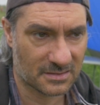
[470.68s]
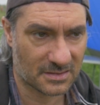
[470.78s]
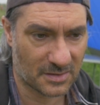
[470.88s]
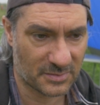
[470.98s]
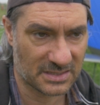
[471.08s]

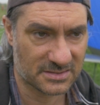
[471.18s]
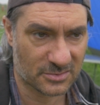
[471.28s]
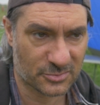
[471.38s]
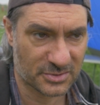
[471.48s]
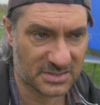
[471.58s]
coming into
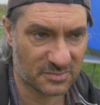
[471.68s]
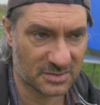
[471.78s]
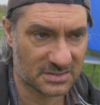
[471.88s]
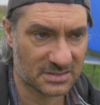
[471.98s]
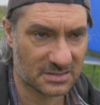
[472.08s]

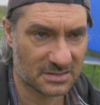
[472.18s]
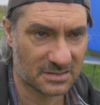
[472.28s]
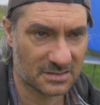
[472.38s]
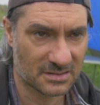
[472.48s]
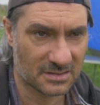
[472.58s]
Christmas
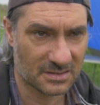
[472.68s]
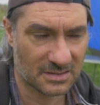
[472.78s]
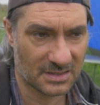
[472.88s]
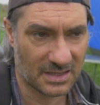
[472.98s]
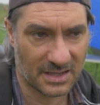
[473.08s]

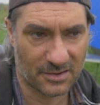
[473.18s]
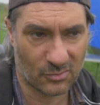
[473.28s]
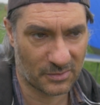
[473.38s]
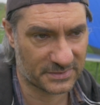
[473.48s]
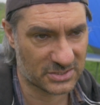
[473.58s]
and
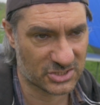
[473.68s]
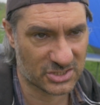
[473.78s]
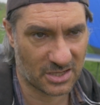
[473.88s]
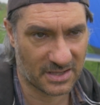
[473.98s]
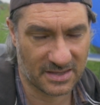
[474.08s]
all of the
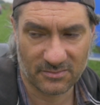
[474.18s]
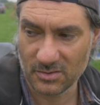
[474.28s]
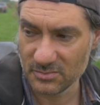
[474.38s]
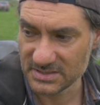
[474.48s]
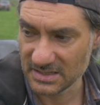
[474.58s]
shite,
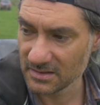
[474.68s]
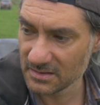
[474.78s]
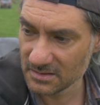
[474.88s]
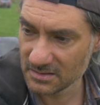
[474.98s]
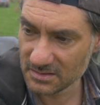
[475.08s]
what was it,
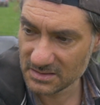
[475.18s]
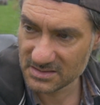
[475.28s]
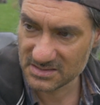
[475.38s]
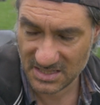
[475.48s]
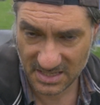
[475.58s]

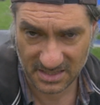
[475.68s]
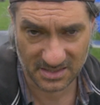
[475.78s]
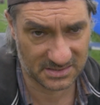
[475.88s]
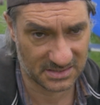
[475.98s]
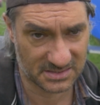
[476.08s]
tier
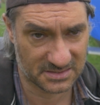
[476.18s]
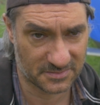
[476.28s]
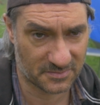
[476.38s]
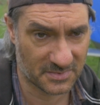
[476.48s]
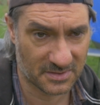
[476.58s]
system,